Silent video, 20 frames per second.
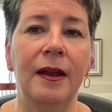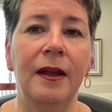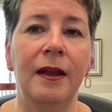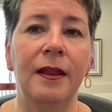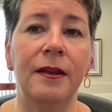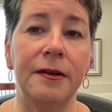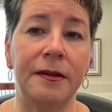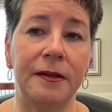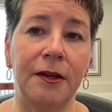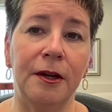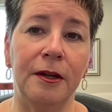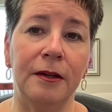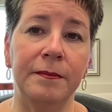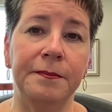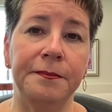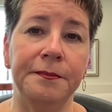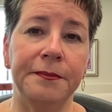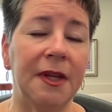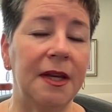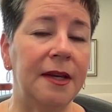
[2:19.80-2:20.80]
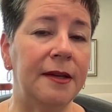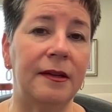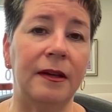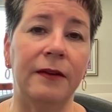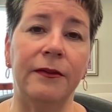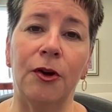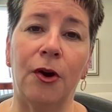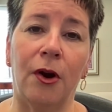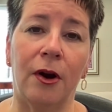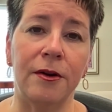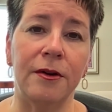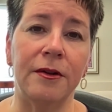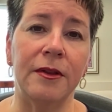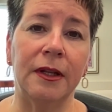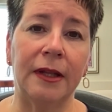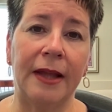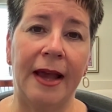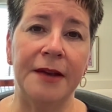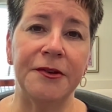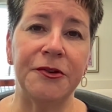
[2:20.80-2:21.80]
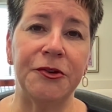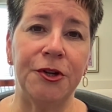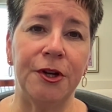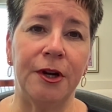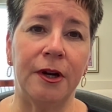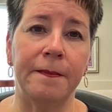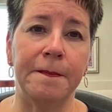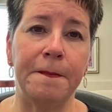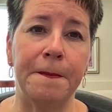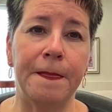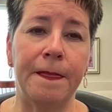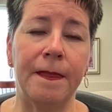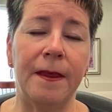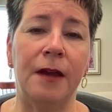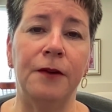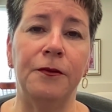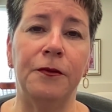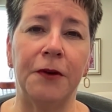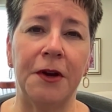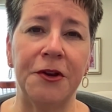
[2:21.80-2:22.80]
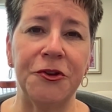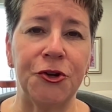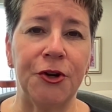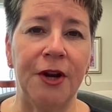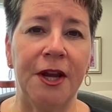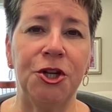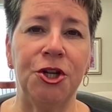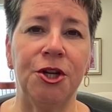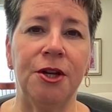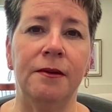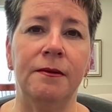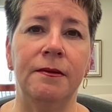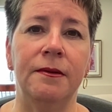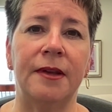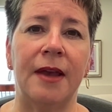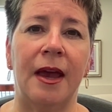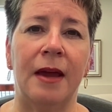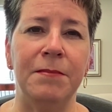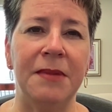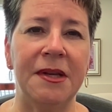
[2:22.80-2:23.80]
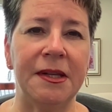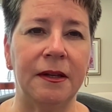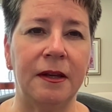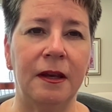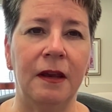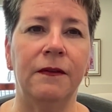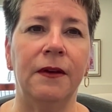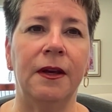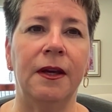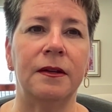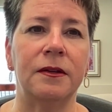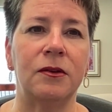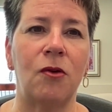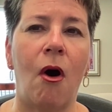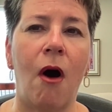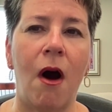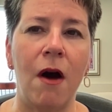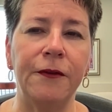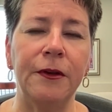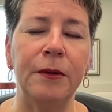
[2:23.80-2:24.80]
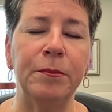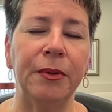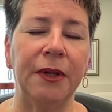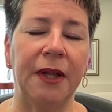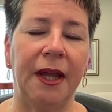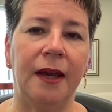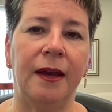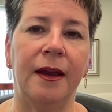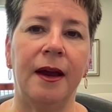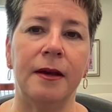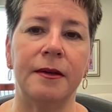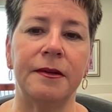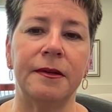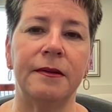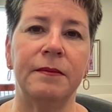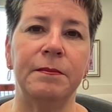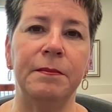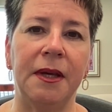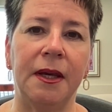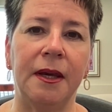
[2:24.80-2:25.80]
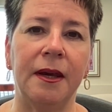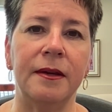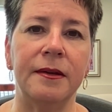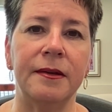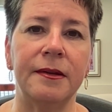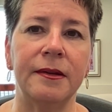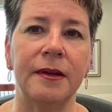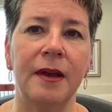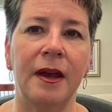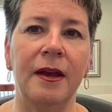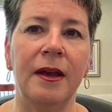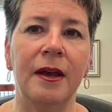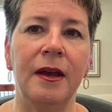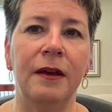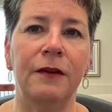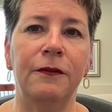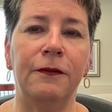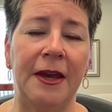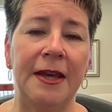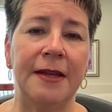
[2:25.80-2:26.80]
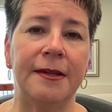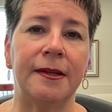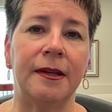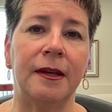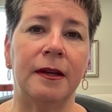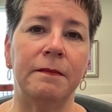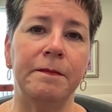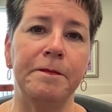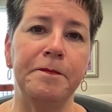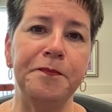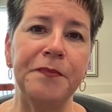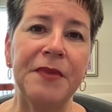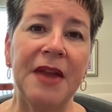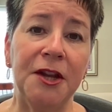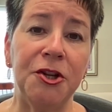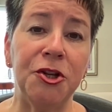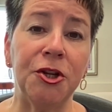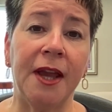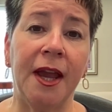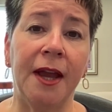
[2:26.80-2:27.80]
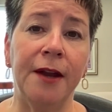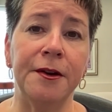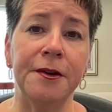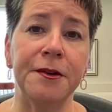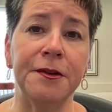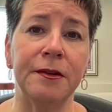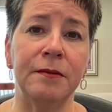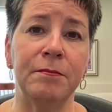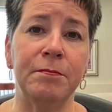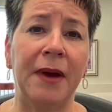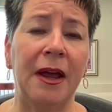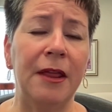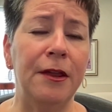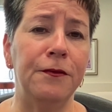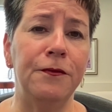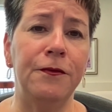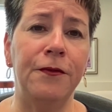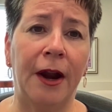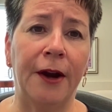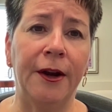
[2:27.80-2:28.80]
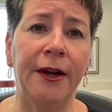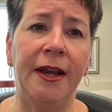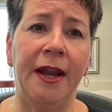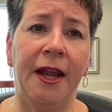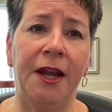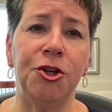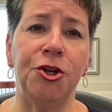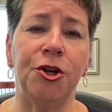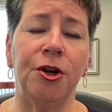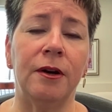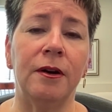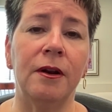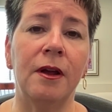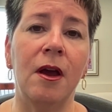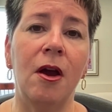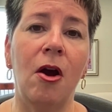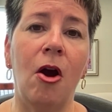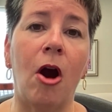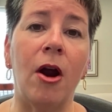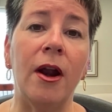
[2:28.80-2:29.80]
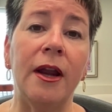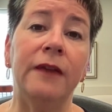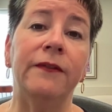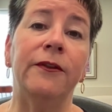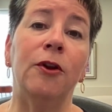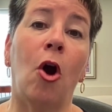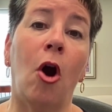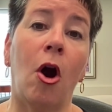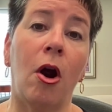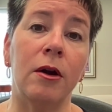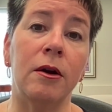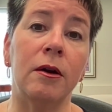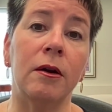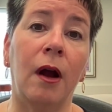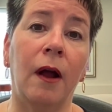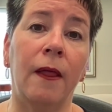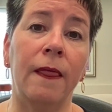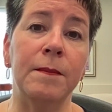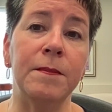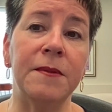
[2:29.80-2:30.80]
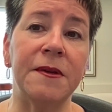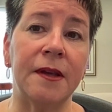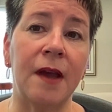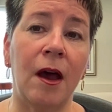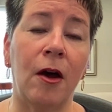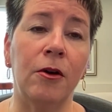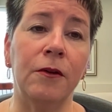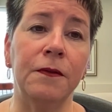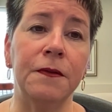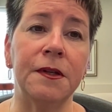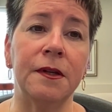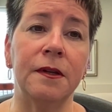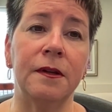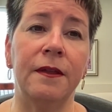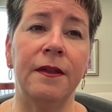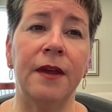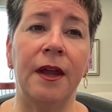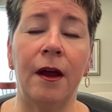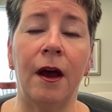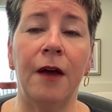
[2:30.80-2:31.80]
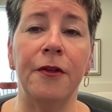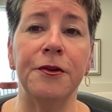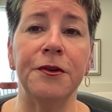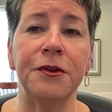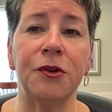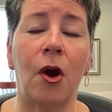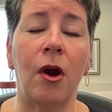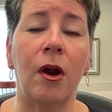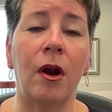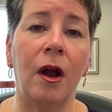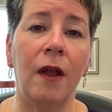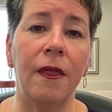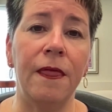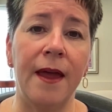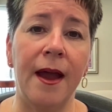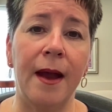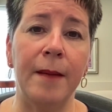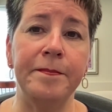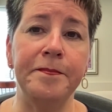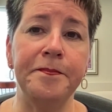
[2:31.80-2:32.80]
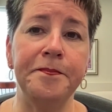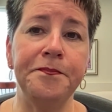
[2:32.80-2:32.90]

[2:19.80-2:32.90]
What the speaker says: This year is even harder than last year, and frustrations and misgivings often plague us because, face it, educators, by their very nature, are even harder on themselves than others are on them.